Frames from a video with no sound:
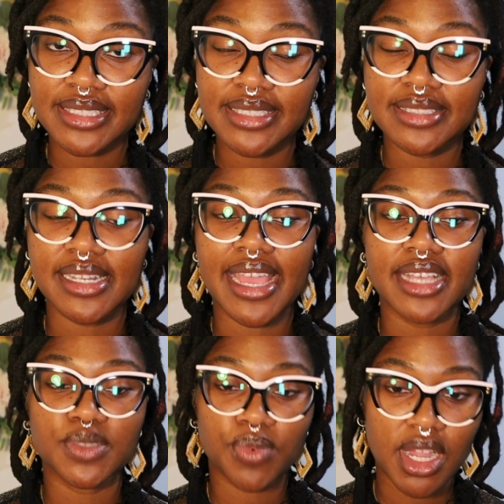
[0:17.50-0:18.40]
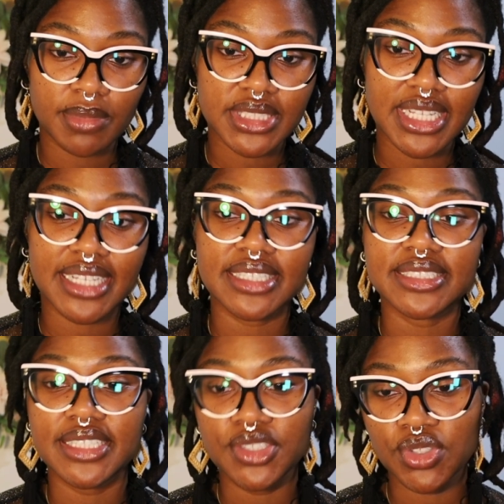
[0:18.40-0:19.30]
disease, and as promised, I
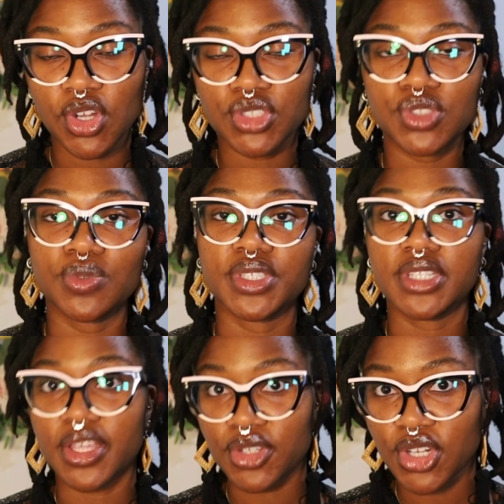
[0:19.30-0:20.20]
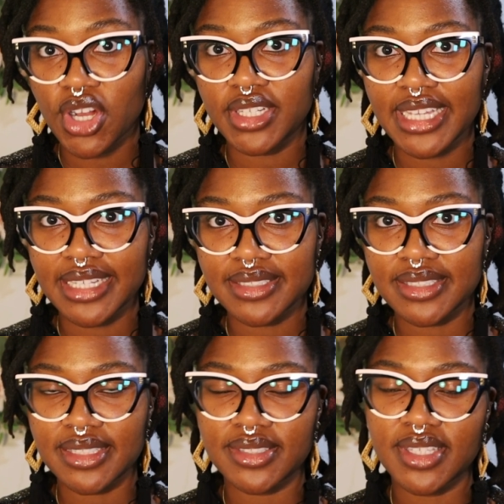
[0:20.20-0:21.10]
continued on to another cardiac
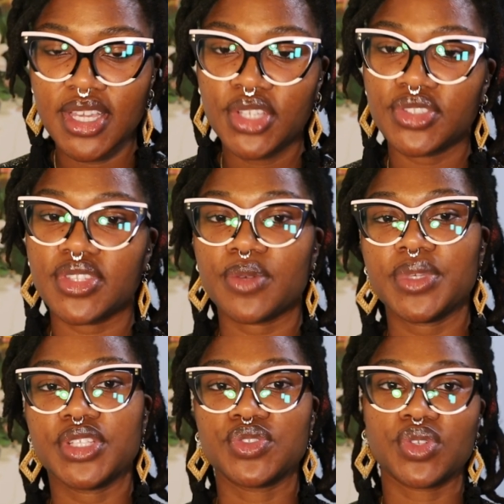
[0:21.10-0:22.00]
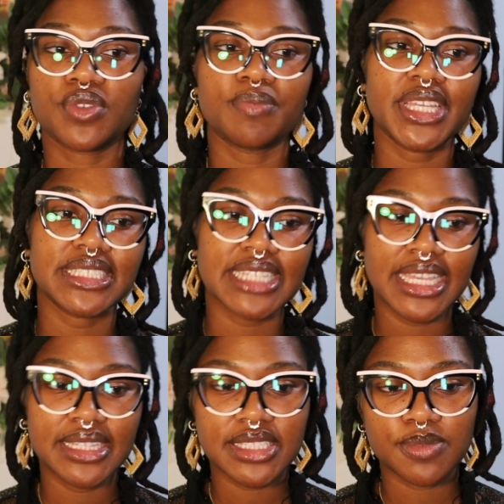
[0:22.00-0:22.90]
disease so that we can sort of
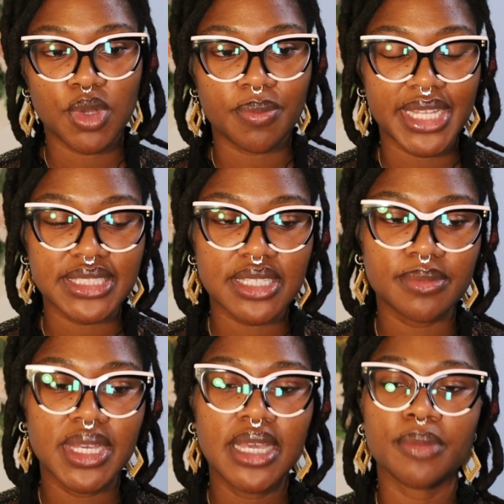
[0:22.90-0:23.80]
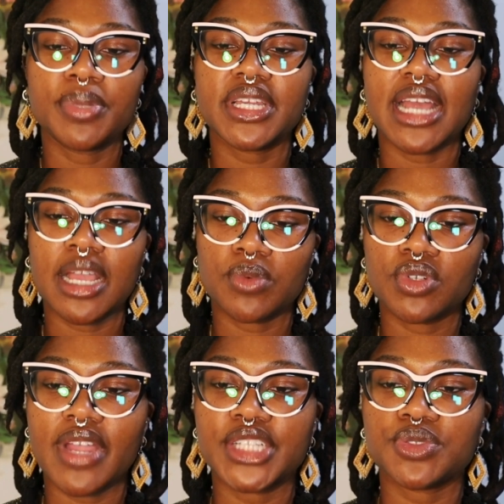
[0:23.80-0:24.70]
maintain this momentum. But I
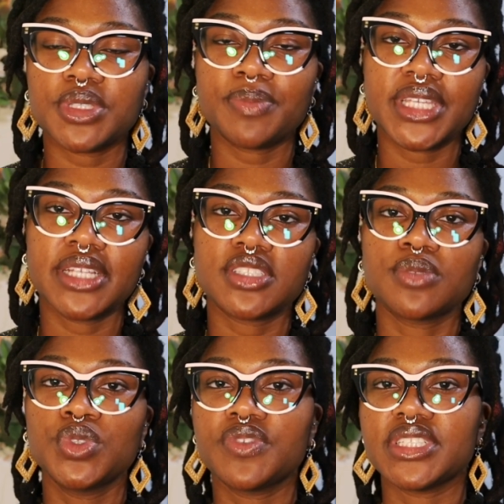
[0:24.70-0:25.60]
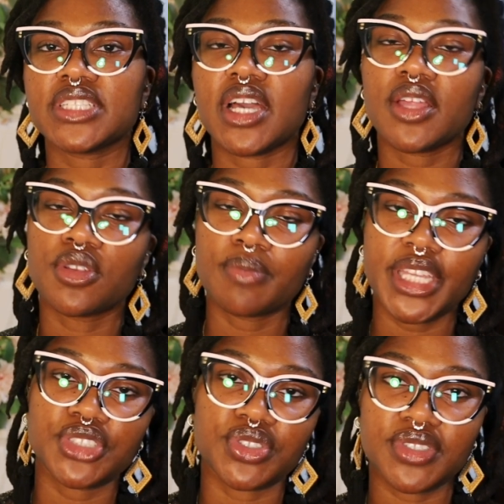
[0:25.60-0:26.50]
will gradually begin to move into other
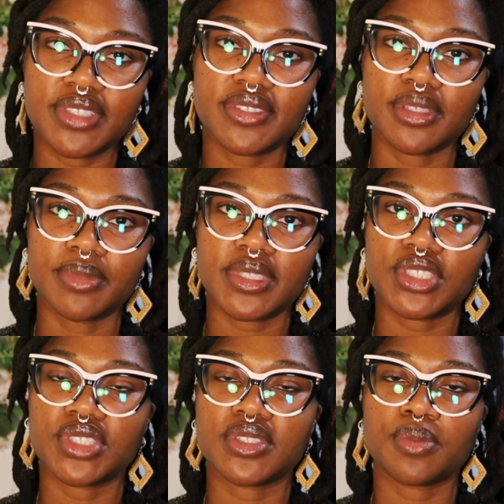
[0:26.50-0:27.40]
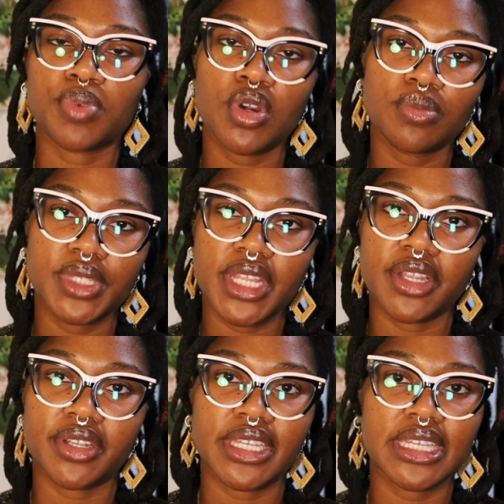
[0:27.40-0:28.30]
major systems, such as the
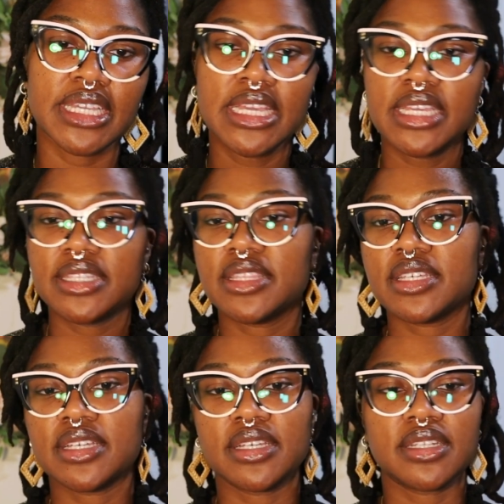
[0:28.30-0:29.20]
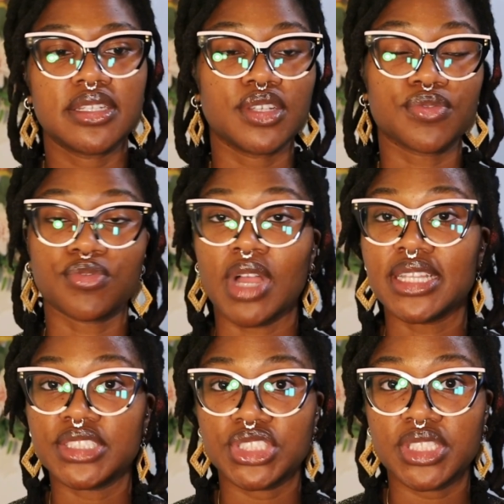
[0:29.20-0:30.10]
pulmonary, the
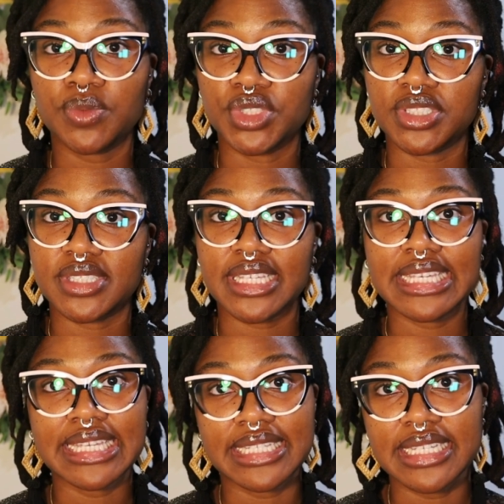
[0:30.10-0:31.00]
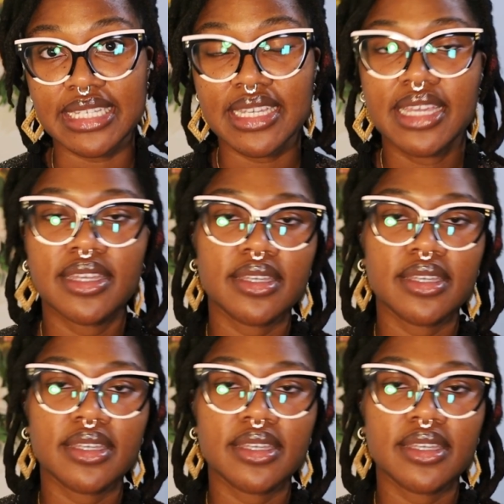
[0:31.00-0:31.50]
nephrology, which is the kidney.